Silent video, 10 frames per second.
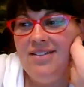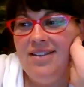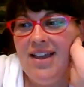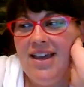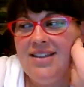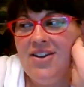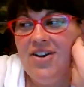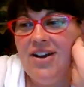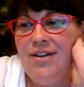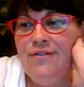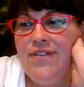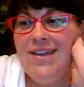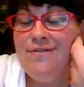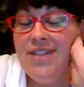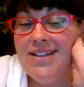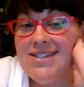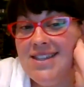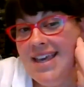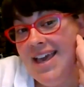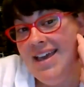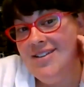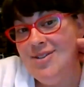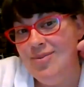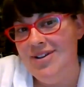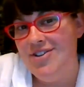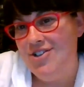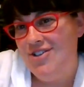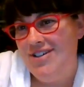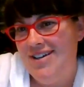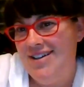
Like, there if that's the case, which,